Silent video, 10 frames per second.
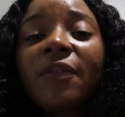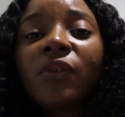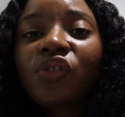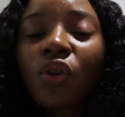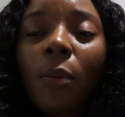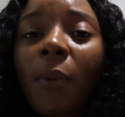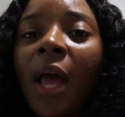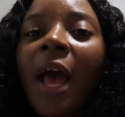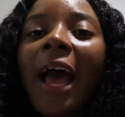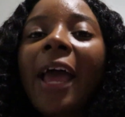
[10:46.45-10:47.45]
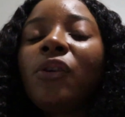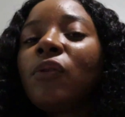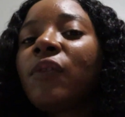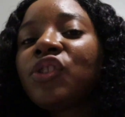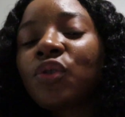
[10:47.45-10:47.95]
even some I
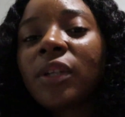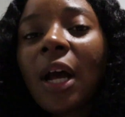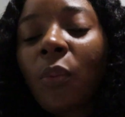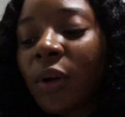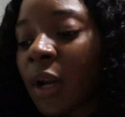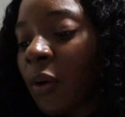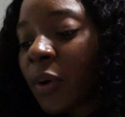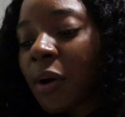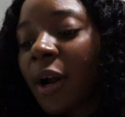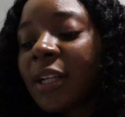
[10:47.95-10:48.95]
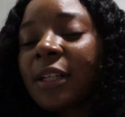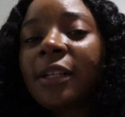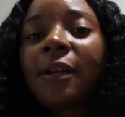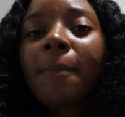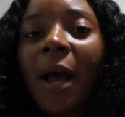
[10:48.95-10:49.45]
know for sure that we're not recording
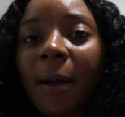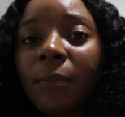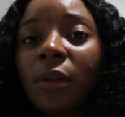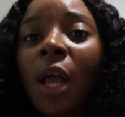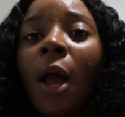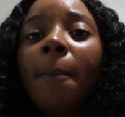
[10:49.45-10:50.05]
in the Bible.